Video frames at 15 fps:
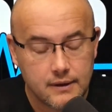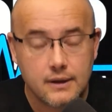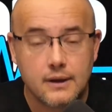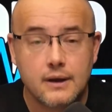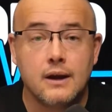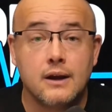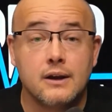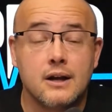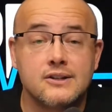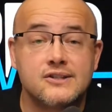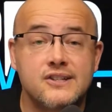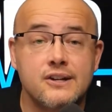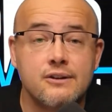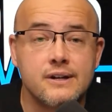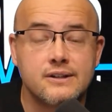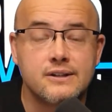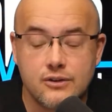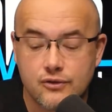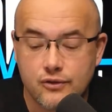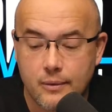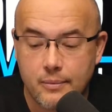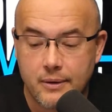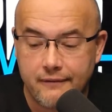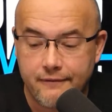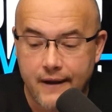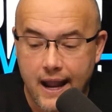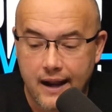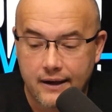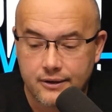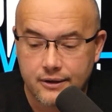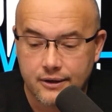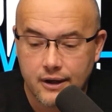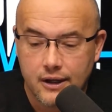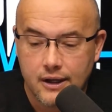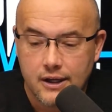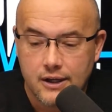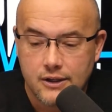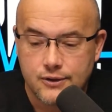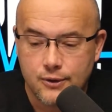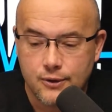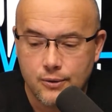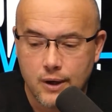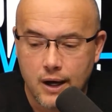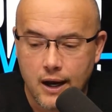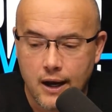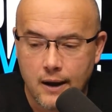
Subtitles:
a serious contributing factor to